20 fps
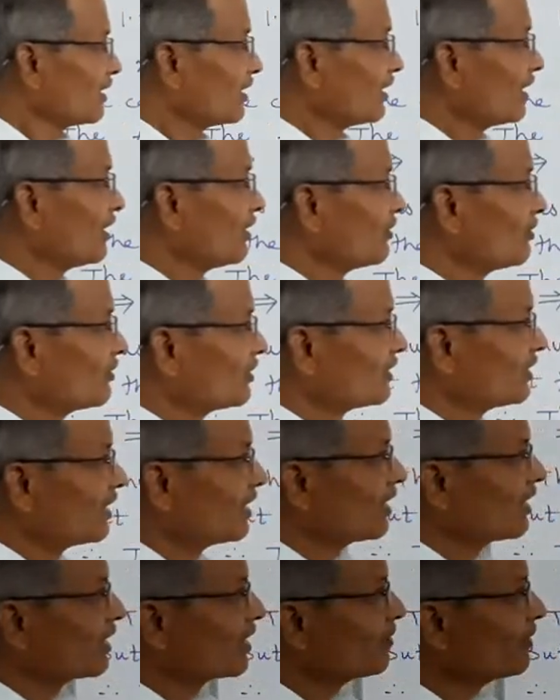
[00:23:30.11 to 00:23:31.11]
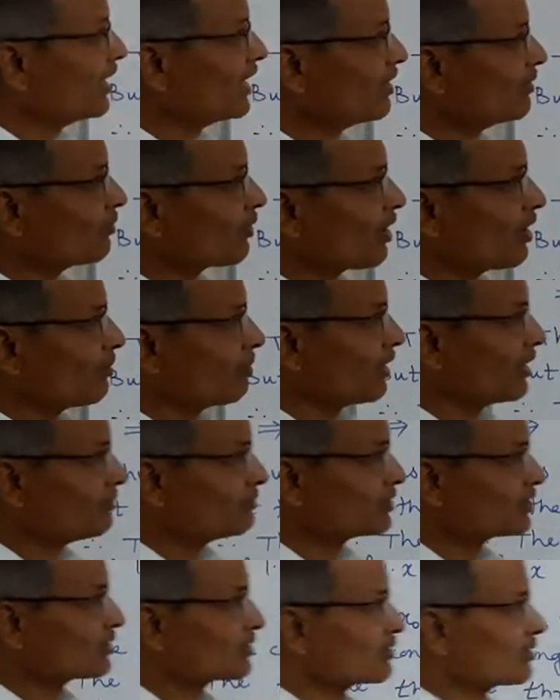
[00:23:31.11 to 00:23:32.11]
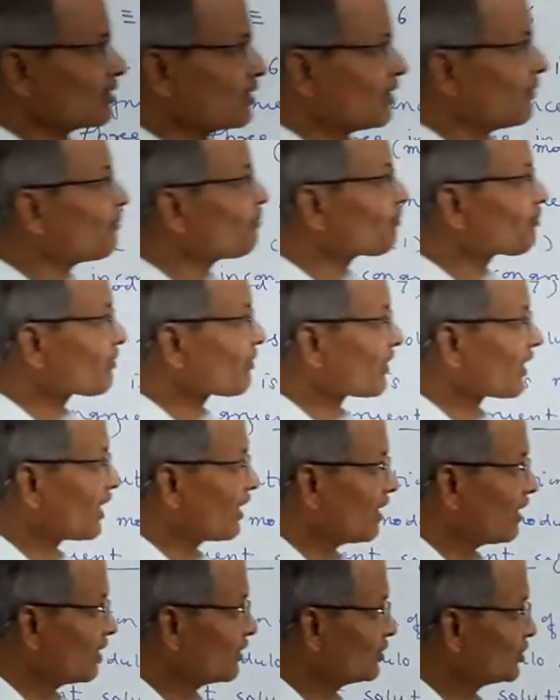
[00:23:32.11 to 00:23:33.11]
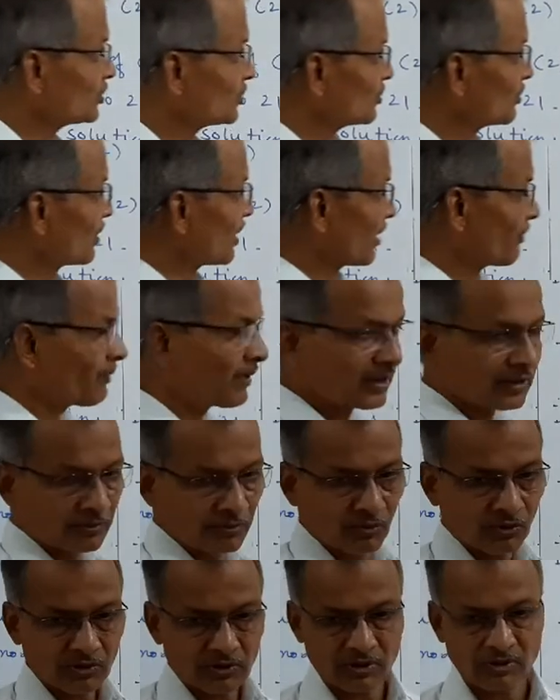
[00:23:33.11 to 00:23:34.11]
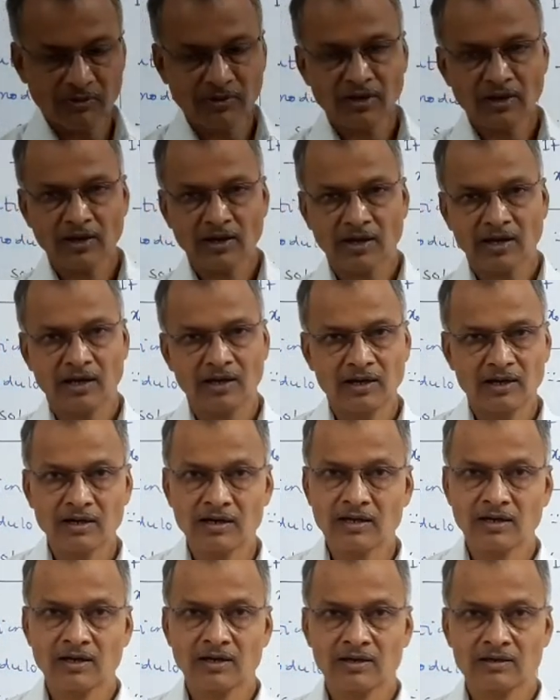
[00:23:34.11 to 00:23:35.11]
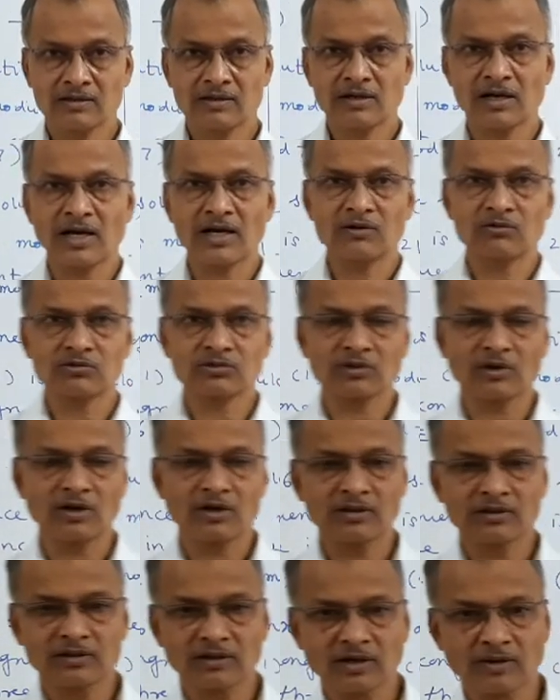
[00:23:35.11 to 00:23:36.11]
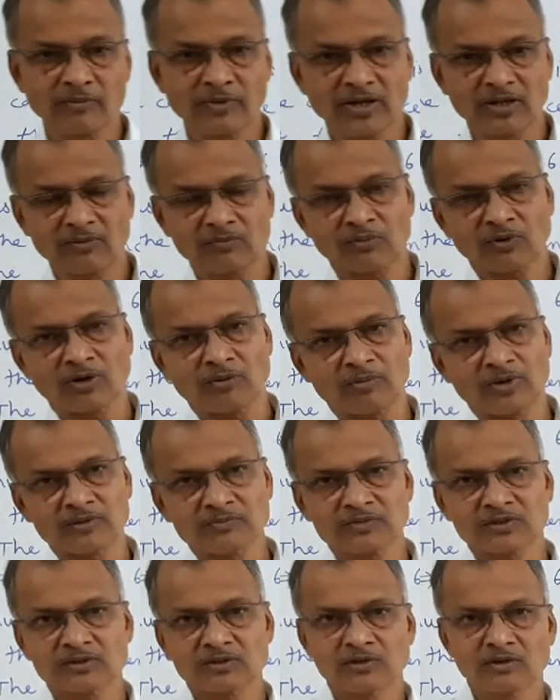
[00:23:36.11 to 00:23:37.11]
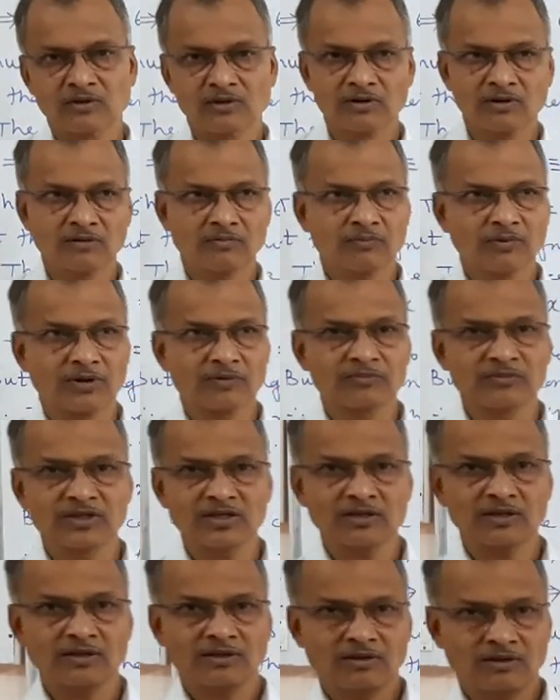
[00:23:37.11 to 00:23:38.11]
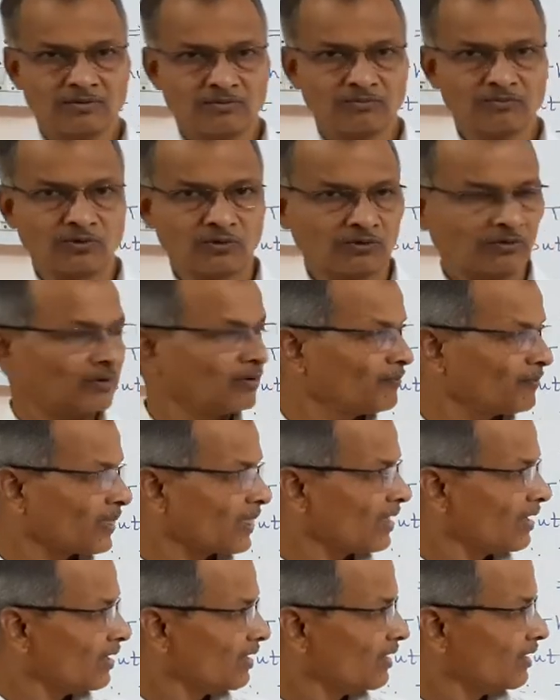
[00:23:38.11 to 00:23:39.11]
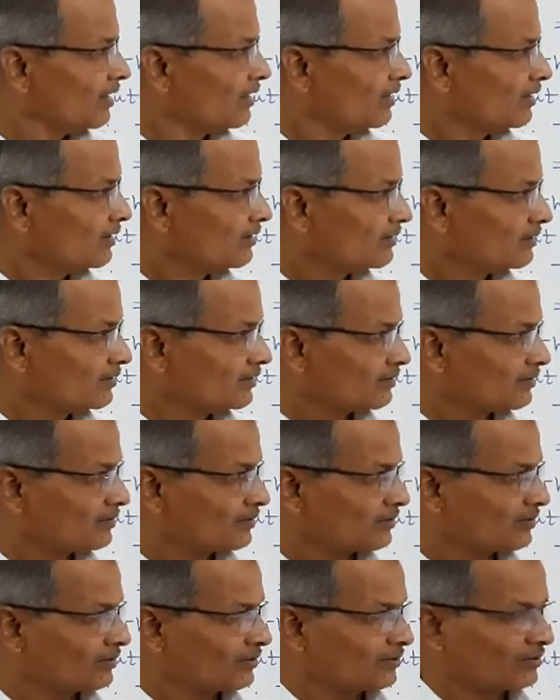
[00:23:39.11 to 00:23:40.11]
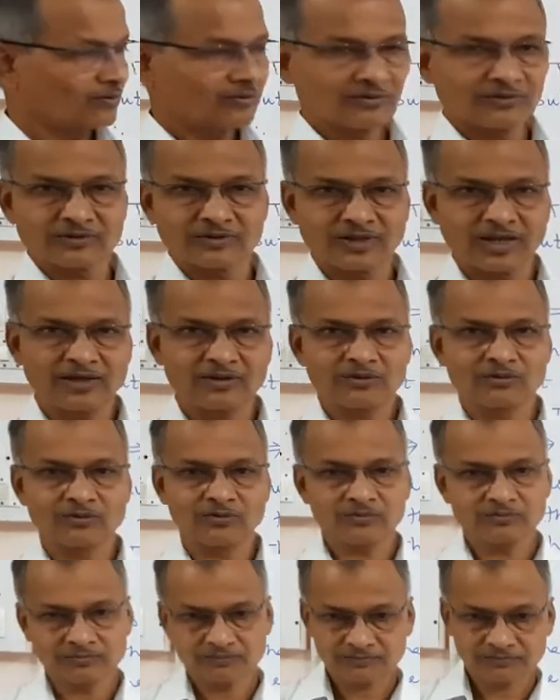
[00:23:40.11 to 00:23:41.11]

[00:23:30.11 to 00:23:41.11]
Now the remaining problems, you should refer the book and try to solve the remaining problems from the book. So thank you.